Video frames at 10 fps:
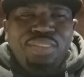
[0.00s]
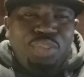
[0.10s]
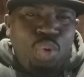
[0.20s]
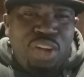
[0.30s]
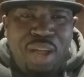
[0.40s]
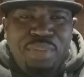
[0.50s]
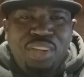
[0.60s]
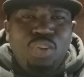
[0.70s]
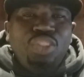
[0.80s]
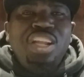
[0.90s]
to come in
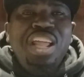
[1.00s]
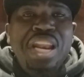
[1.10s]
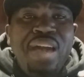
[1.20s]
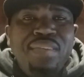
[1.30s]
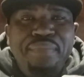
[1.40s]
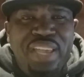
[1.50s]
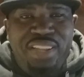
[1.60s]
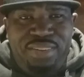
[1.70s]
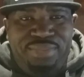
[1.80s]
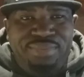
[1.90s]
the country. 11
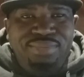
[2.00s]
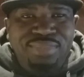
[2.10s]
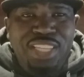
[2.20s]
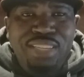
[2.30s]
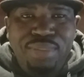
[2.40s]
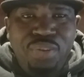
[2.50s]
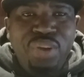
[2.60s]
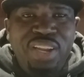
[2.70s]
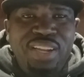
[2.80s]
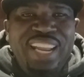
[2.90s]
million
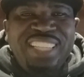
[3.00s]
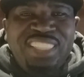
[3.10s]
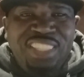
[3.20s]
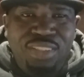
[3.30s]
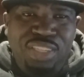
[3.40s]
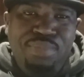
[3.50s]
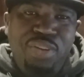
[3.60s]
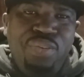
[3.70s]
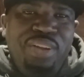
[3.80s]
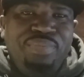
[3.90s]
Latino
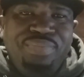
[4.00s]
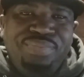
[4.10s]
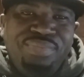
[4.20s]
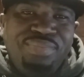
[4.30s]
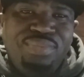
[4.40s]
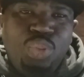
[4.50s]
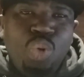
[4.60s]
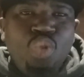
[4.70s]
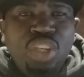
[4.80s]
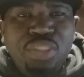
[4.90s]
immigrant to
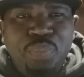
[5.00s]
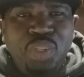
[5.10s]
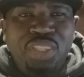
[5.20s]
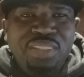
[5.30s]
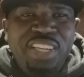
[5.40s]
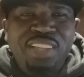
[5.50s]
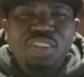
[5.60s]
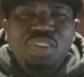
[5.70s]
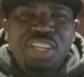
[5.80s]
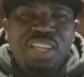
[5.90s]
cross the border. And
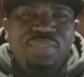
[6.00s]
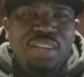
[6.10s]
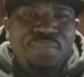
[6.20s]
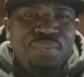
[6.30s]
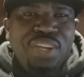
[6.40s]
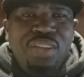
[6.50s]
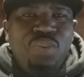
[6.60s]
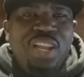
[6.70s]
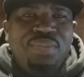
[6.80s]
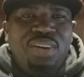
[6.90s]
they're going to give them free
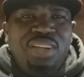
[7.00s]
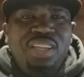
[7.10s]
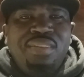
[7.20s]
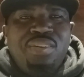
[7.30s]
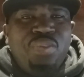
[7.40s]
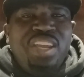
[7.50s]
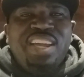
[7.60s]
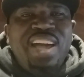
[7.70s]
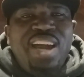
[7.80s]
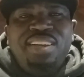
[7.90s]
whatever green
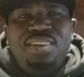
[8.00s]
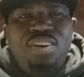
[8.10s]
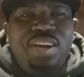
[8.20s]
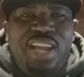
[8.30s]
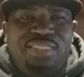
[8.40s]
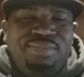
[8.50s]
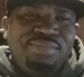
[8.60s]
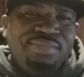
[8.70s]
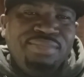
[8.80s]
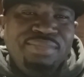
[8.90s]
card and all that.
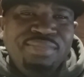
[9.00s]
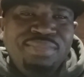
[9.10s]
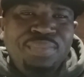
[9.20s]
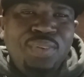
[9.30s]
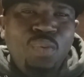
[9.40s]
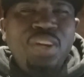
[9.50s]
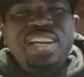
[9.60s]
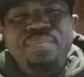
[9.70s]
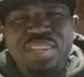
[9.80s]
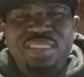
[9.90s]
What
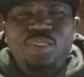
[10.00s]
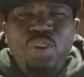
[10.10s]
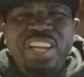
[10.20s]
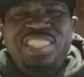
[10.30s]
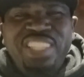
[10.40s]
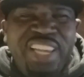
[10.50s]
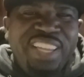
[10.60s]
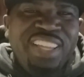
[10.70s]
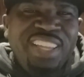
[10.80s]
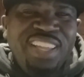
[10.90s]
that mean? What is
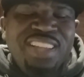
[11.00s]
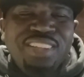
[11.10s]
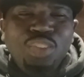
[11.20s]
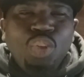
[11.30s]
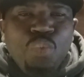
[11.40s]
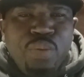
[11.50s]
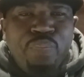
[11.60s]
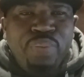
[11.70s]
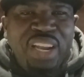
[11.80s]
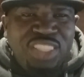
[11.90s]
saying? To
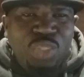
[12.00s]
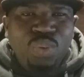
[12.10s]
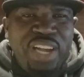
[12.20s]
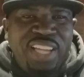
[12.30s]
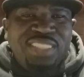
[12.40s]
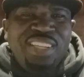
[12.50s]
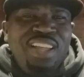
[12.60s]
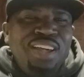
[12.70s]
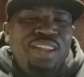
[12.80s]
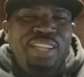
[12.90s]
replace you guys.
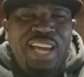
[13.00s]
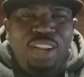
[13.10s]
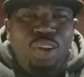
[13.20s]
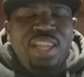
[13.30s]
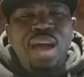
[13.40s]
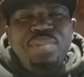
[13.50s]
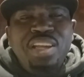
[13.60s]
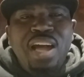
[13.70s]
Now look how many